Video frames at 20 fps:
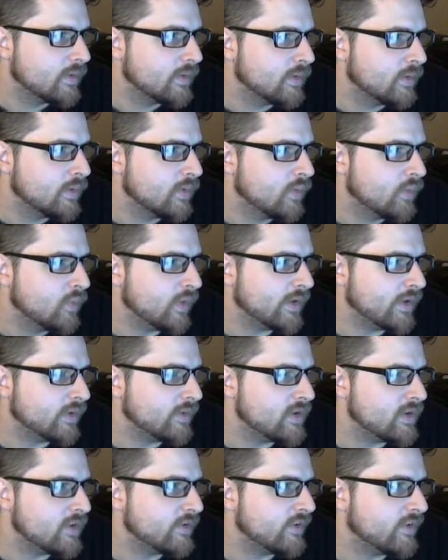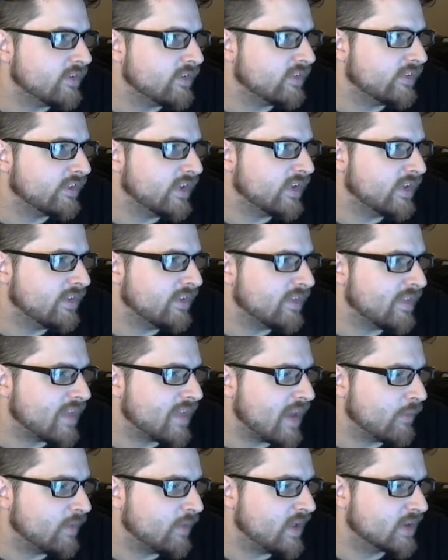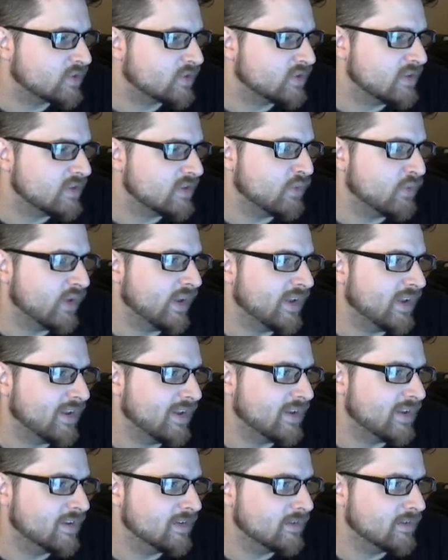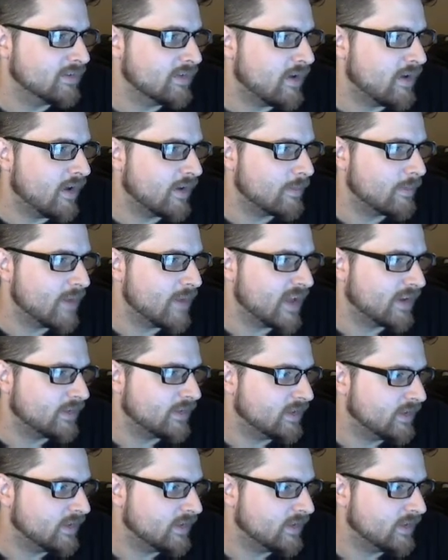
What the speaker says: what you'll notice is that that will actually bring it in automatically.